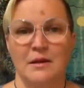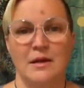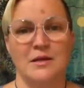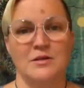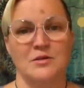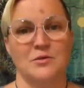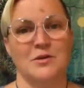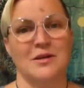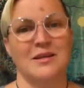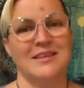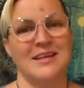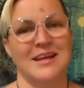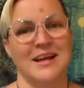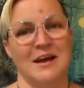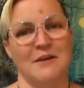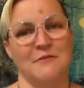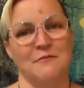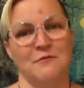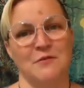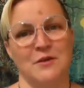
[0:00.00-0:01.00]
Is there anything
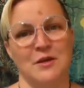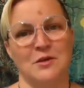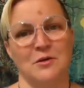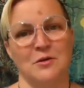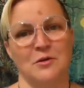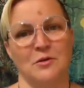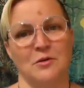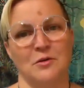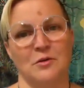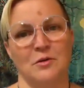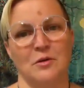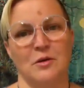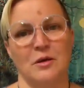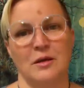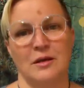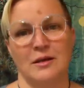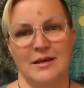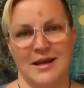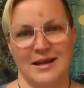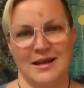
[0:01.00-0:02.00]
I feel
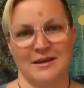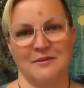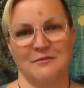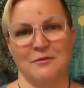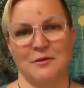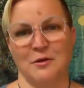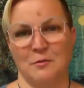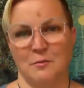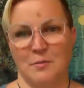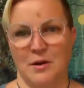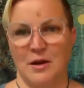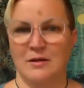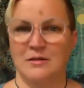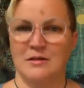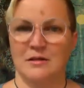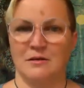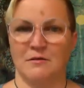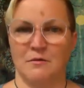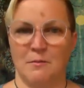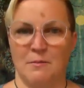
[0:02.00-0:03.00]
negatively or
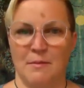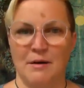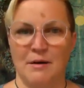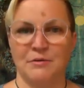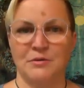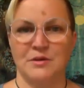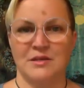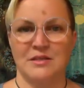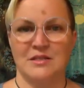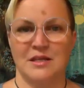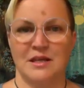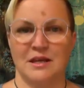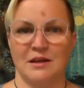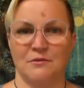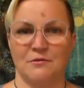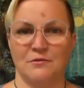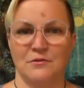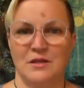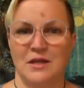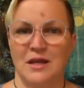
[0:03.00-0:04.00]
positive about this
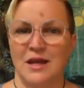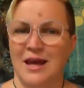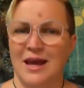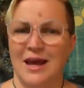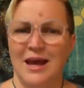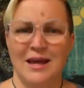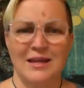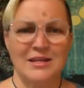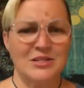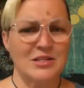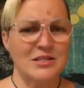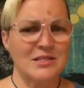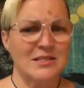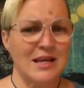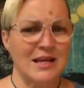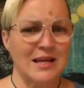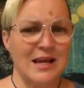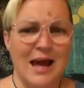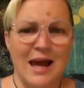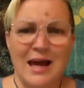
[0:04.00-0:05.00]
gift? And just
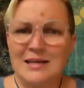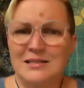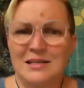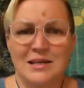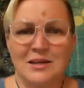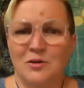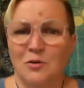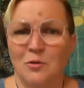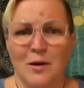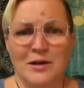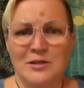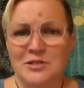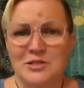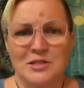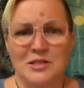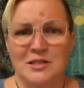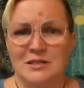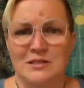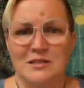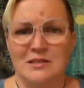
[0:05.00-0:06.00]
ask it
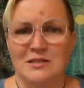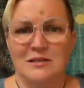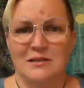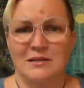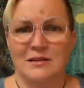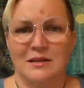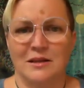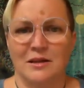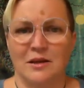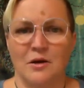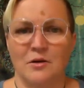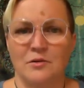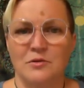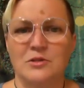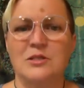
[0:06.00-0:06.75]
questions, you know,